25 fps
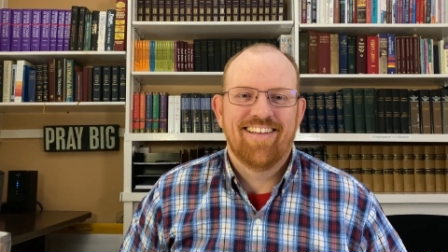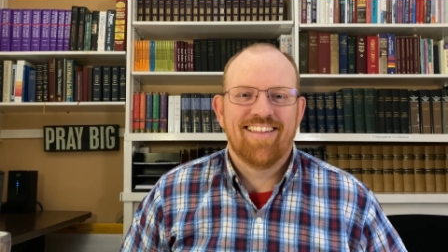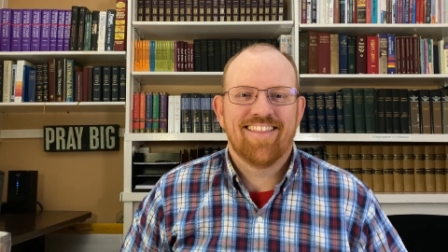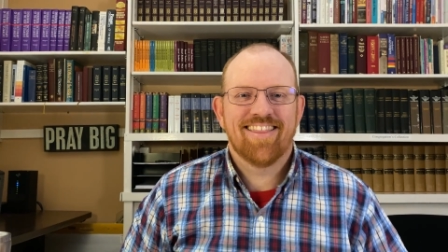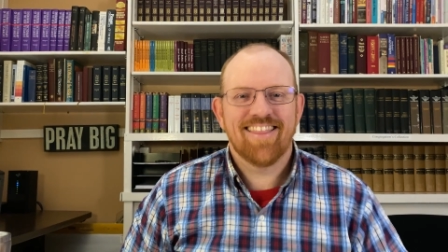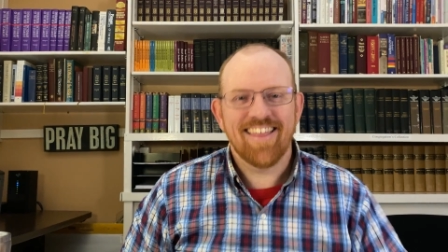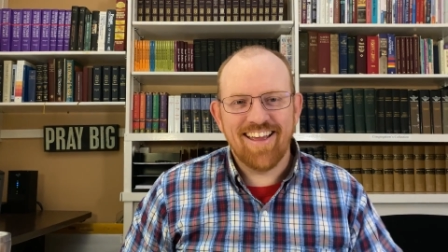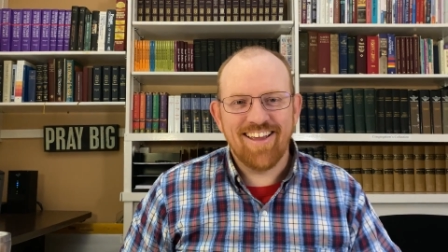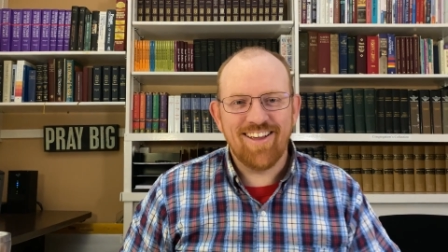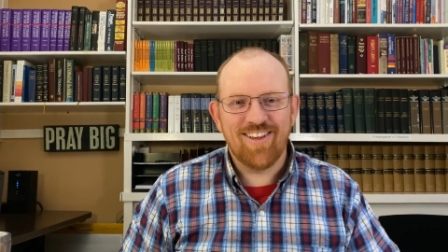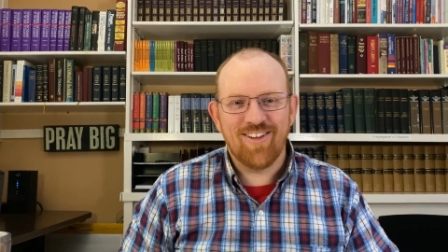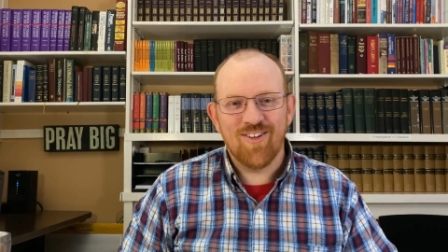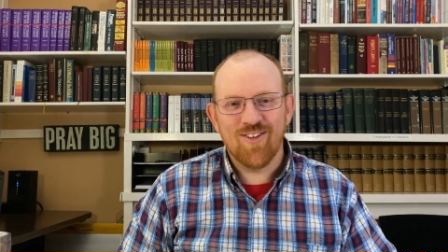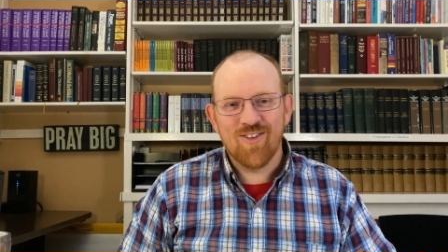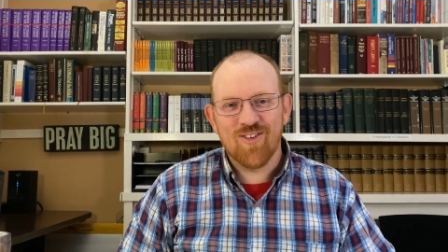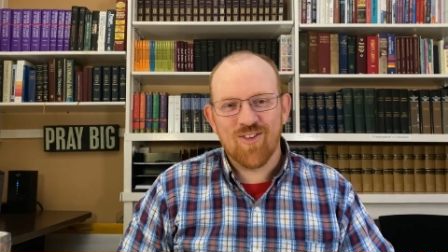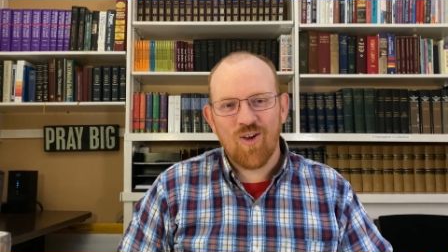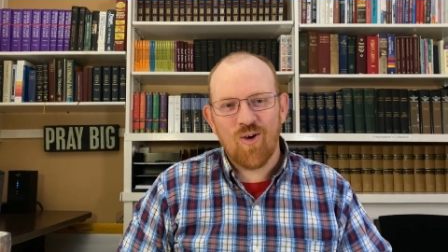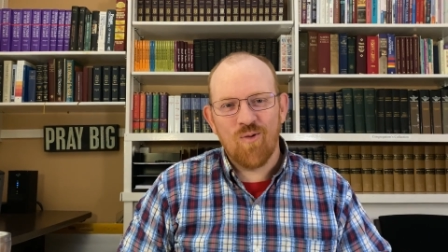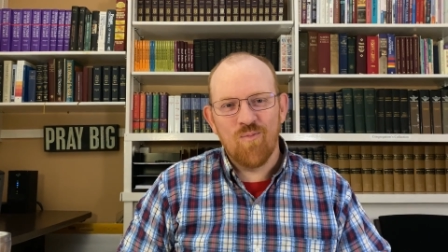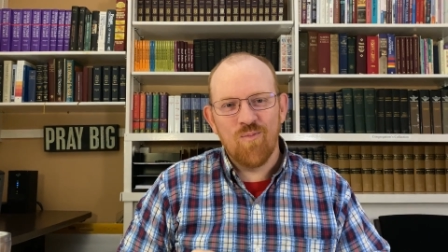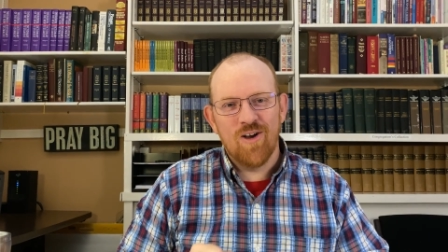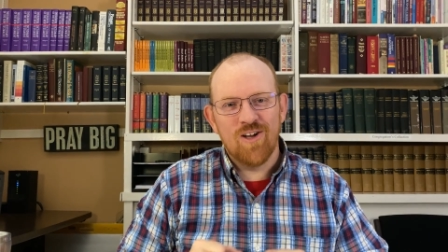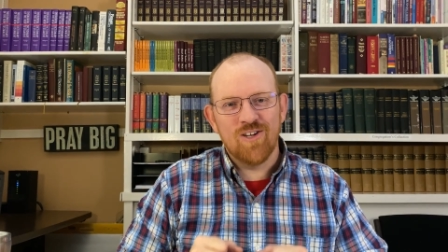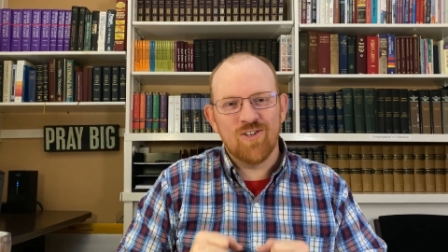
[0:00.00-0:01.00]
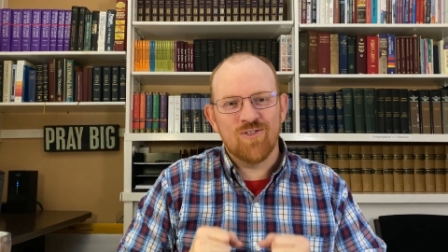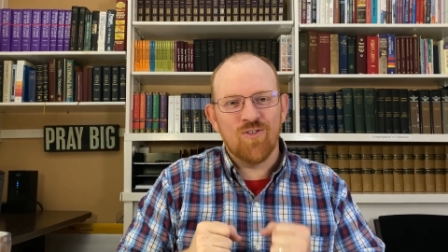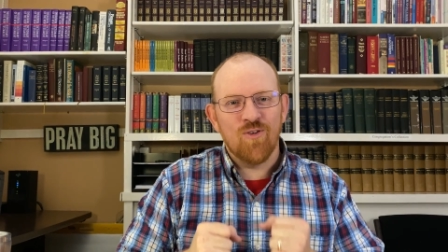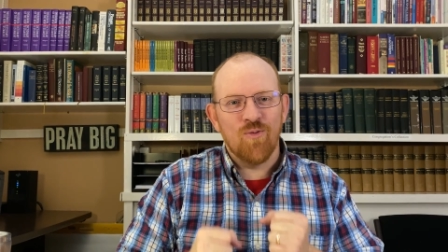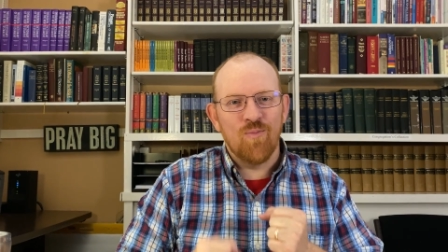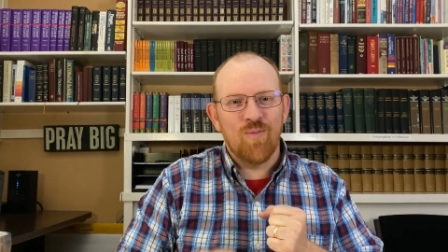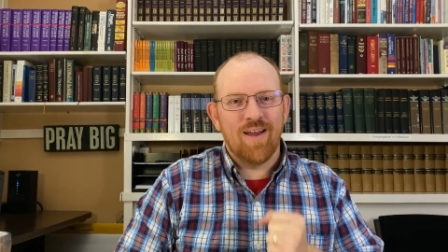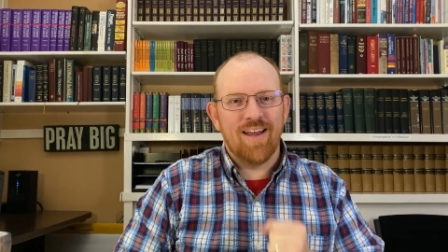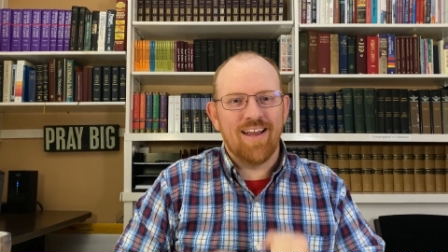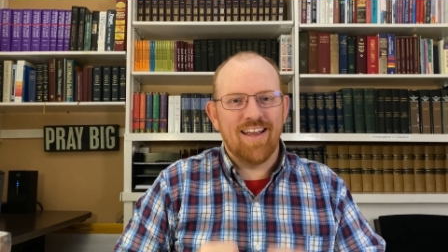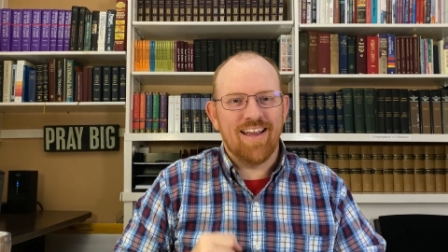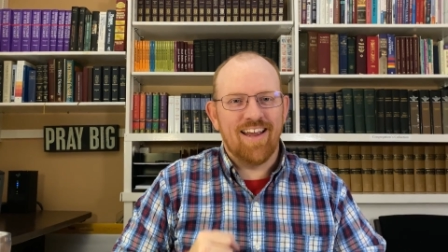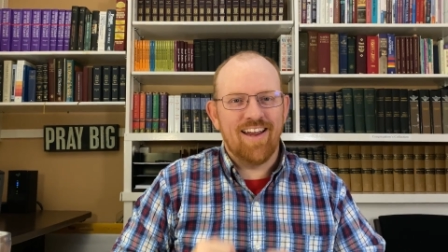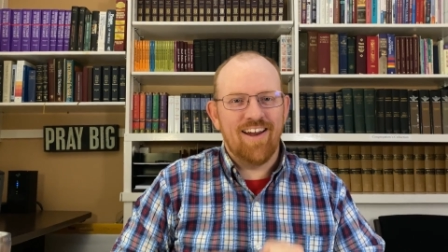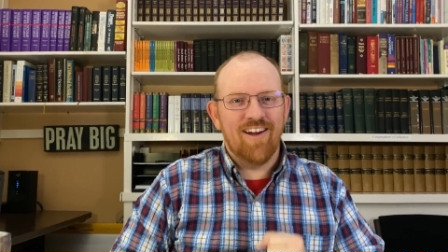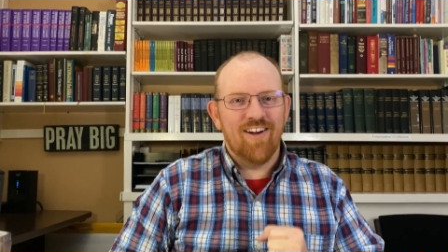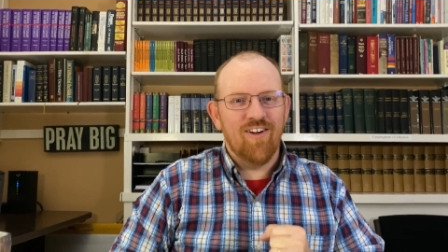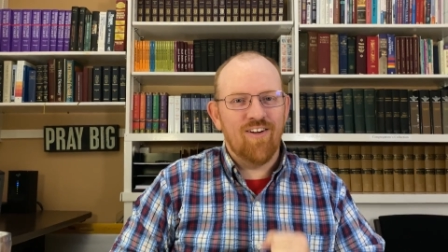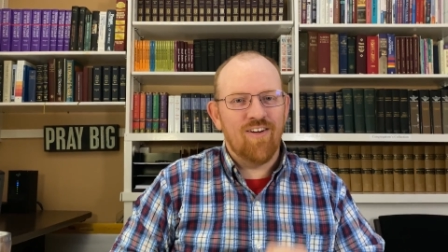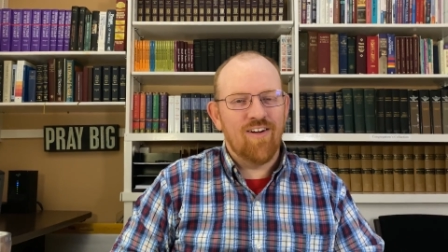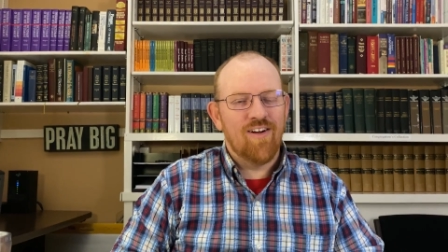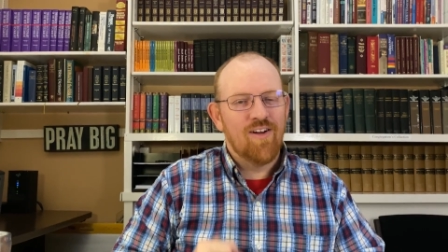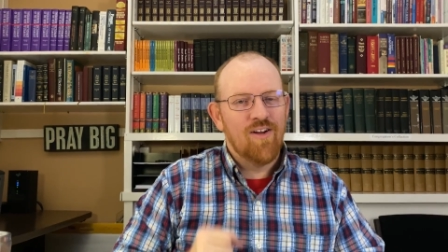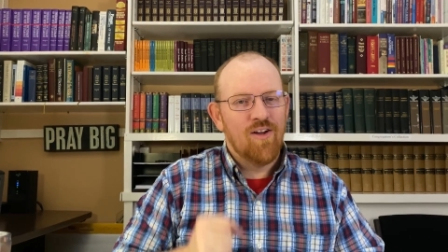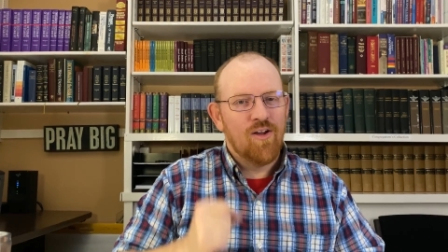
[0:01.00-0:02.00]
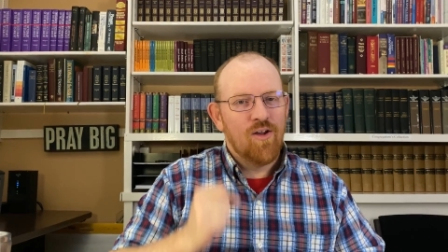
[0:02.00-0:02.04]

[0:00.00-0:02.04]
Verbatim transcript: Thank you so much for being here.